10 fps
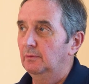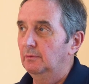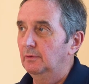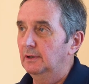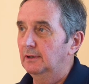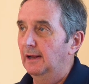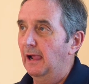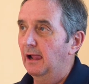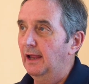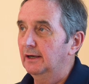we'd
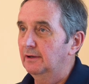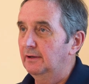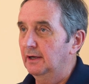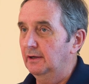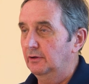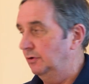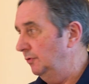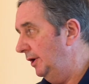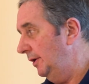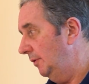like to think in the new
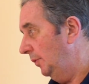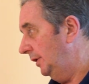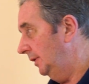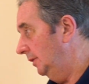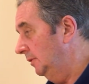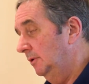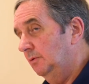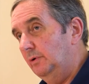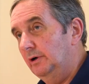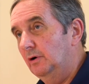year we are
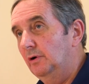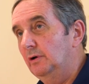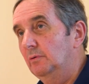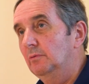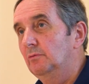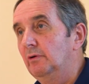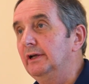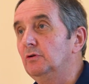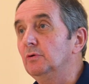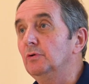going to
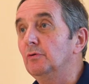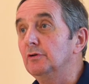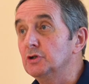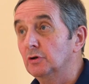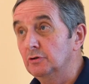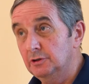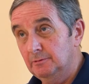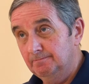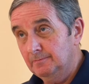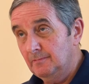redo the resource
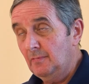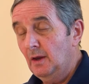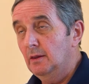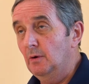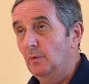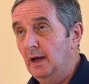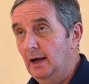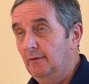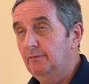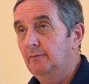that we
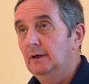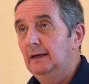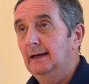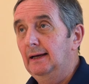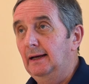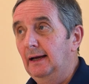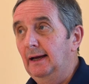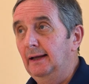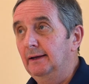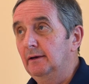have,
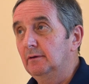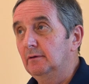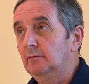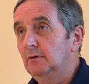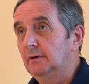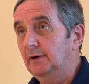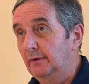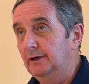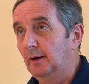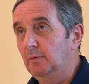and
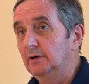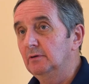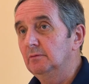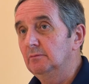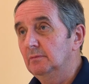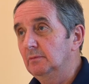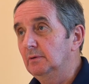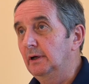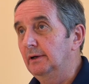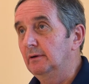certainly double it,
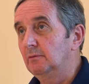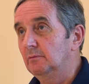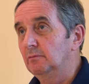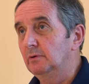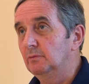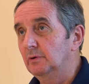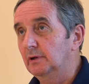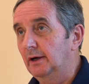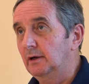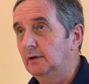and with
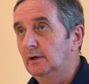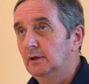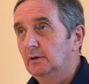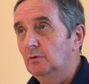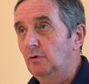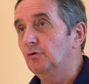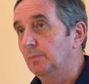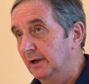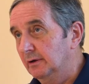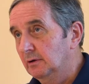luck
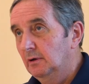quadruple it.